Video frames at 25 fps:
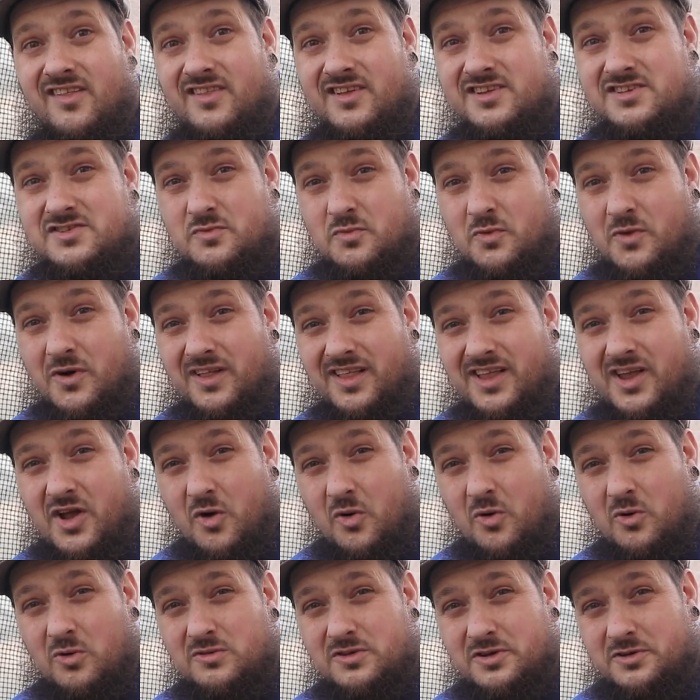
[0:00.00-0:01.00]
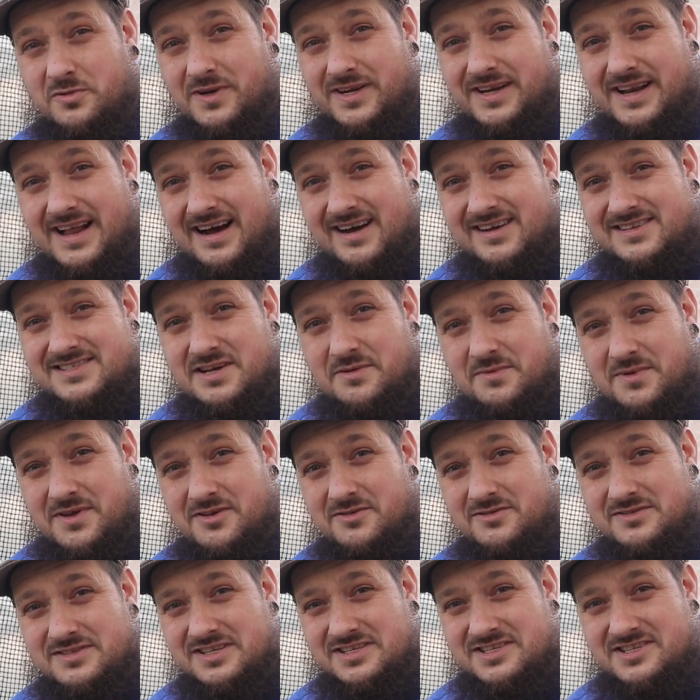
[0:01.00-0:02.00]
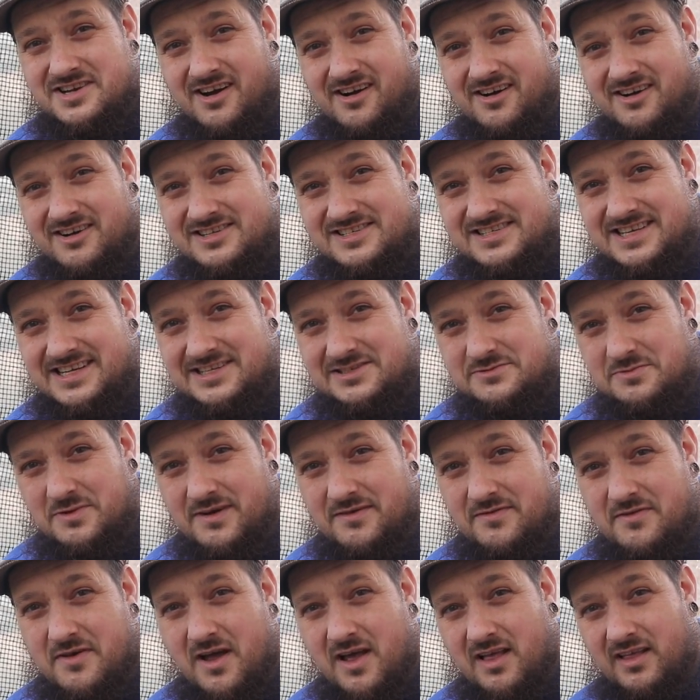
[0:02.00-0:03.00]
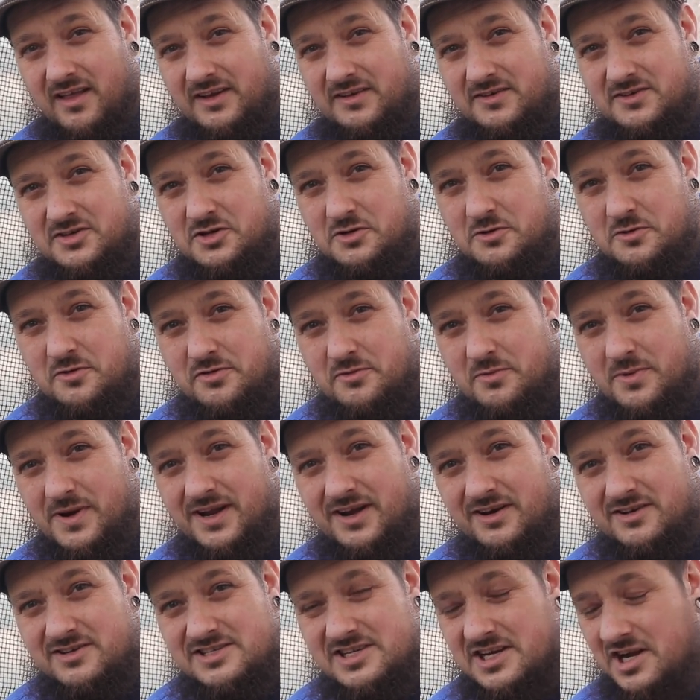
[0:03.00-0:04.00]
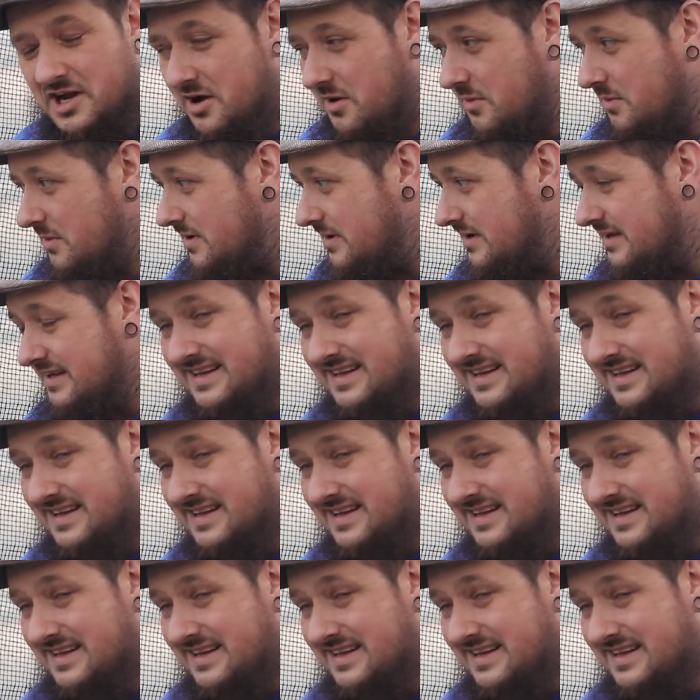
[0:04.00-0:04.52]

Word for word: This really old greenhouse that we used to start our seeds with like 2-3 years ago,